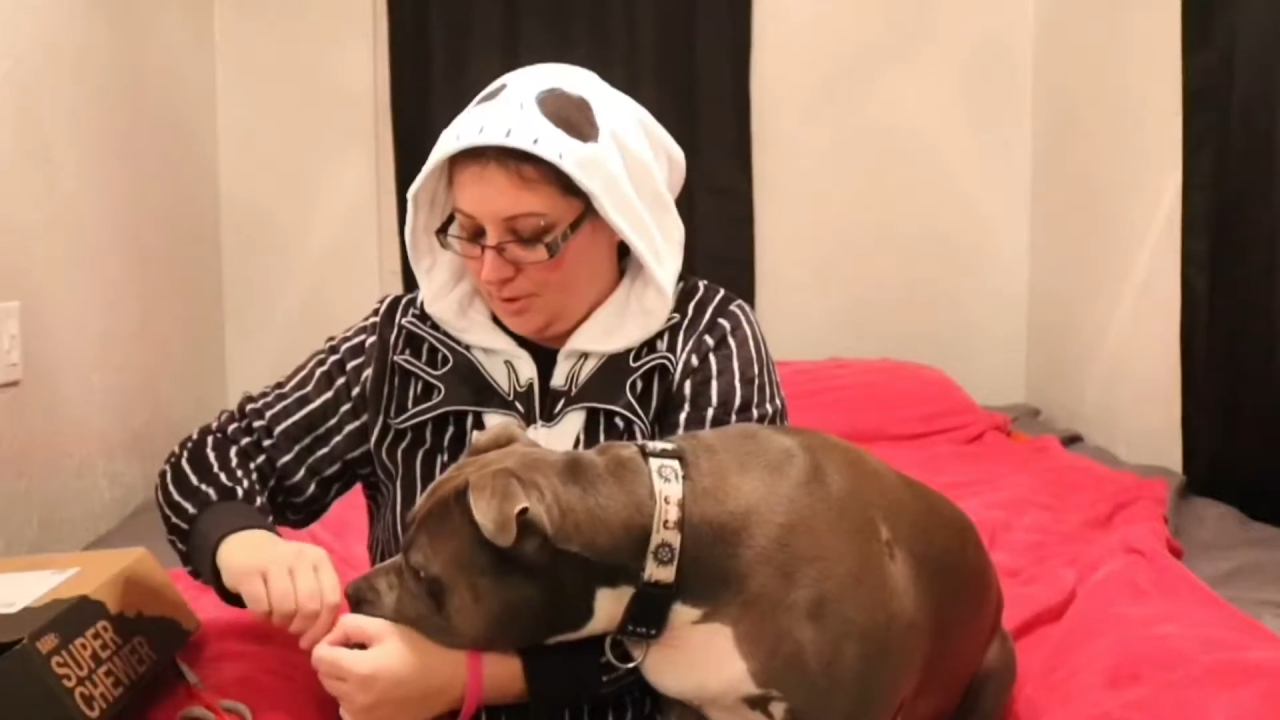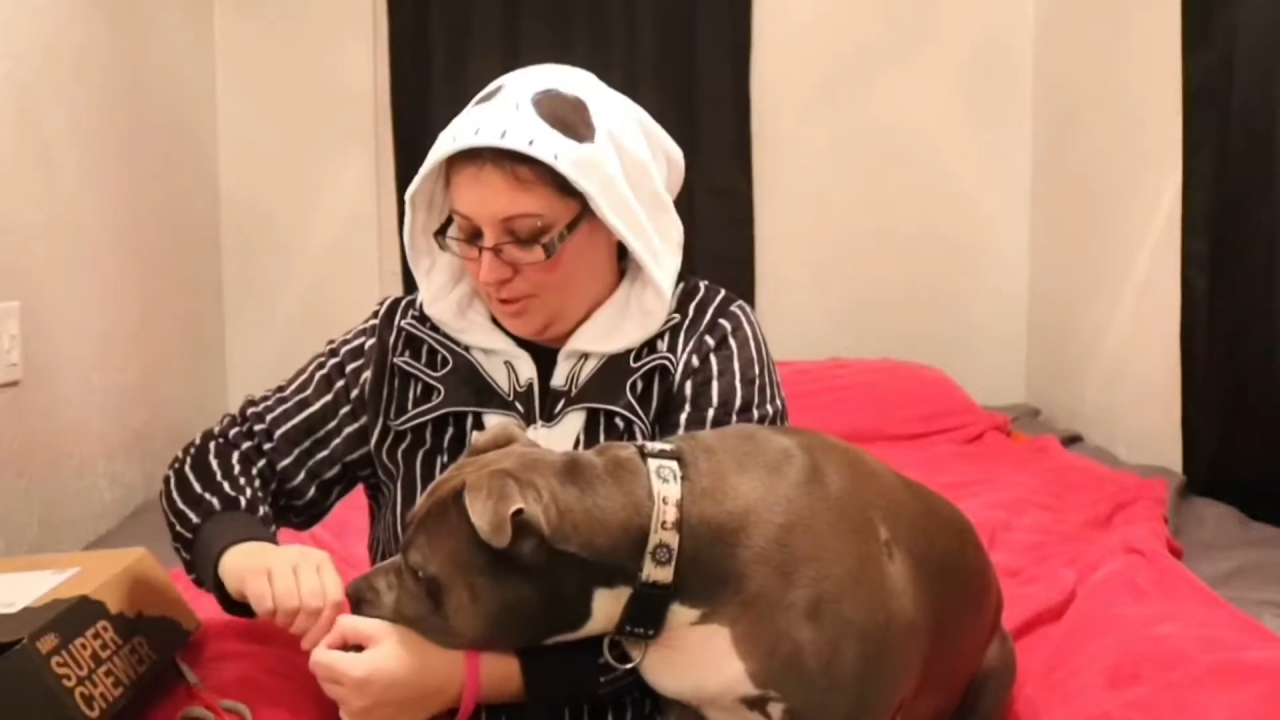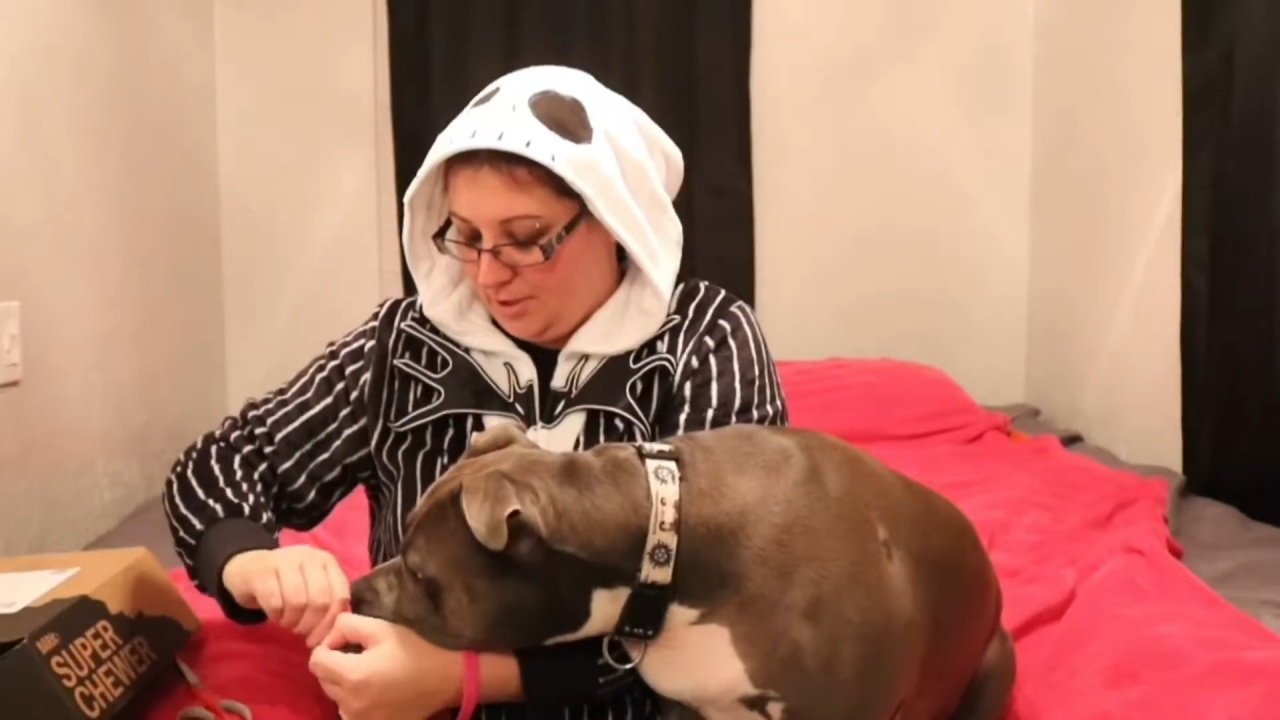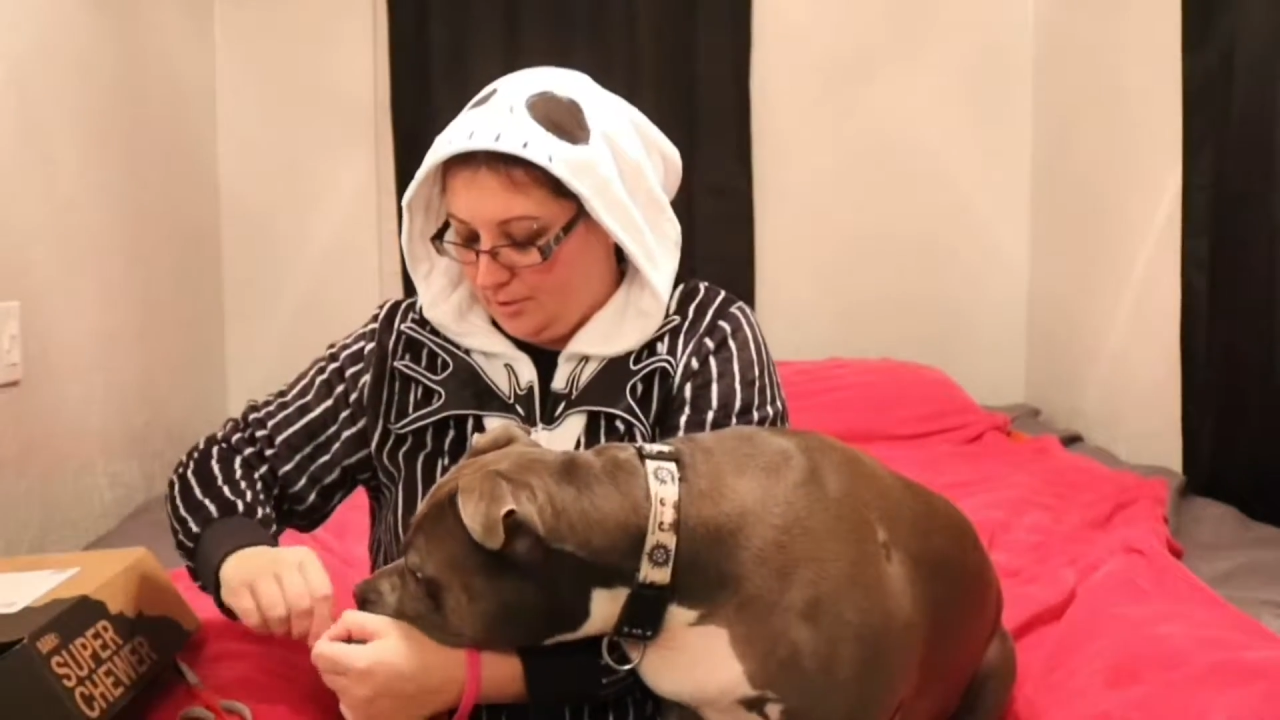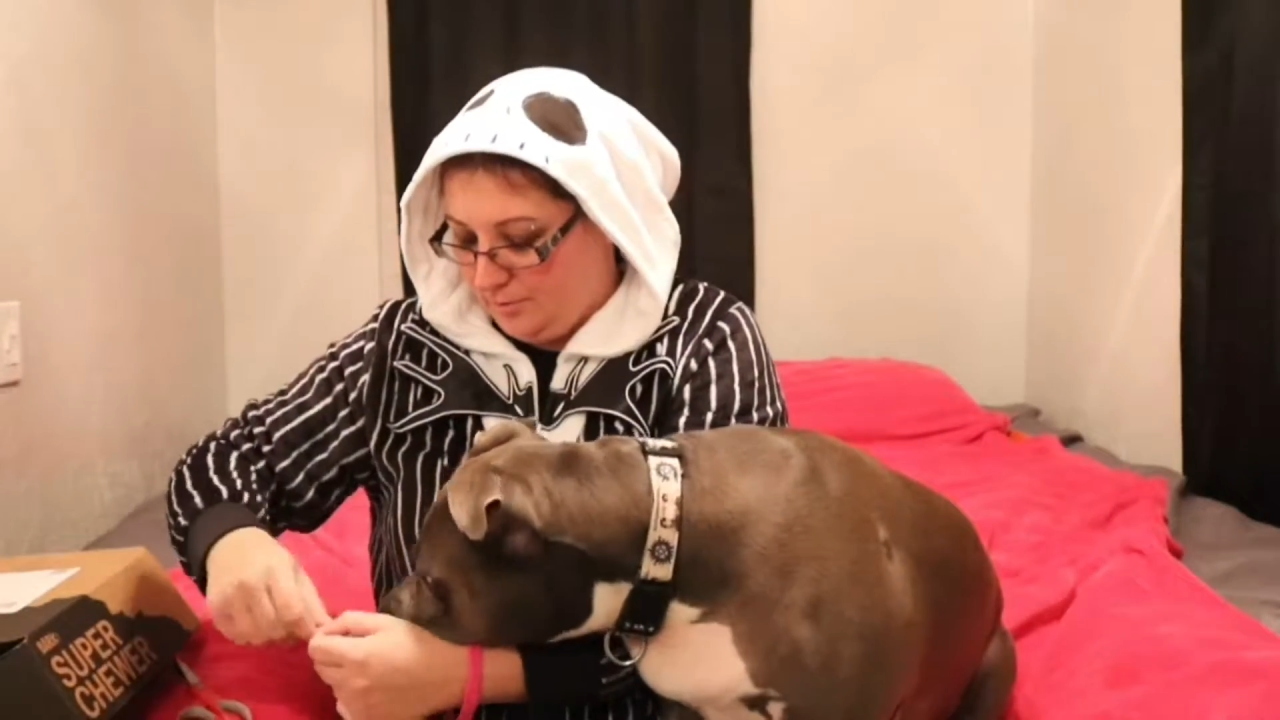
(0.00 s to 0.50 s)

Okay.